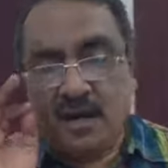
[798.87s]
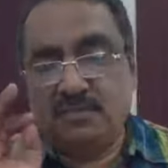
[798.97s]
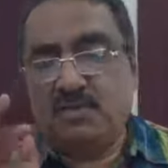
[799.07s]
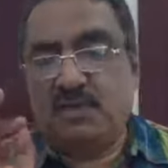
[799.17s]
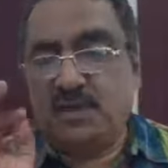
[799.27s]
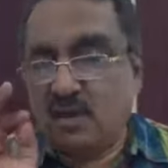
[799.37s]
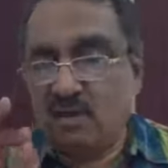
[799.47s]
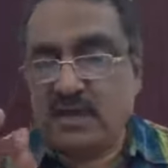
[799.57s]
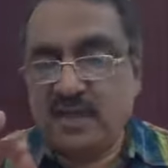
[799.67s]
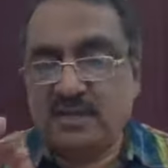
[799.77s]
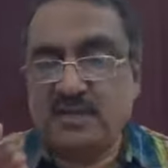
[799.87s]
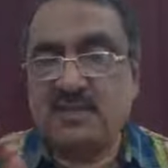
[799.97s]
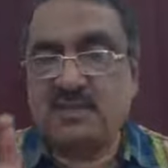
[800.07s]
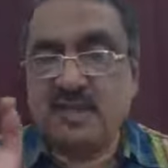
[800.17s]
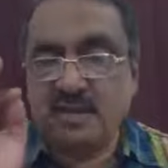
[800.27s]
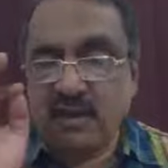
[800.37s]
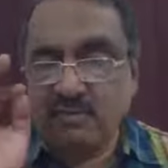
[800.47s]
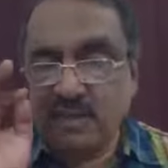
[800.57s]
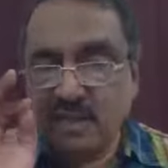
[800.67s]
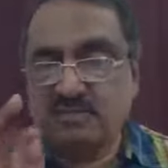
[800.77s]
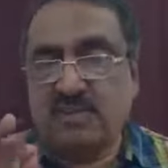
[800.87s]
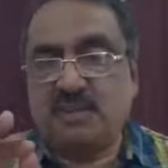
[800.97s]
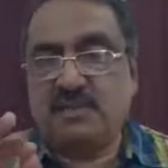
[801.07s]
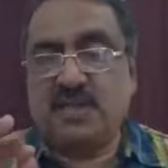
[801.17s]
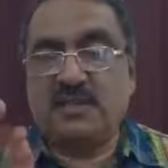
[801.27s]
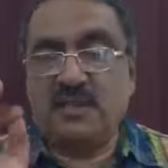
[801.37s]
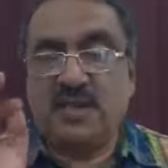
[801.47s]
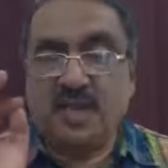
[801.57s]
Almost in all cases, they have to come to the branch